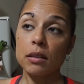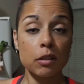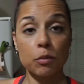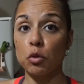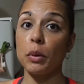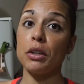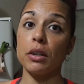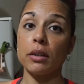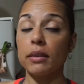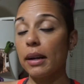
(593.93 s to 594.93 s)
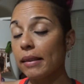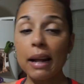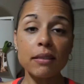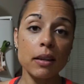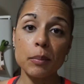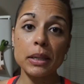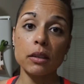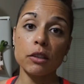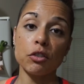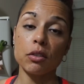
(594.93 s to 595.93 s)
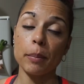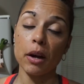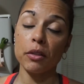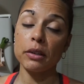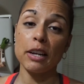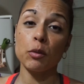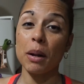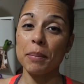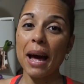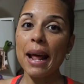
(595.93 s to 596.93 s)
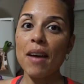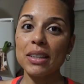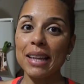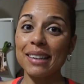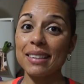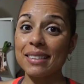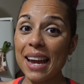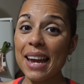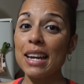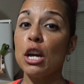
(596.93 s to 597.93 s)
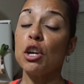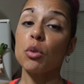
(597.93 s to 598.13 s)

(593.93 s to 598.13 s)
some sweetener, and that's going to be delicious on my other days, but I'm not having that today.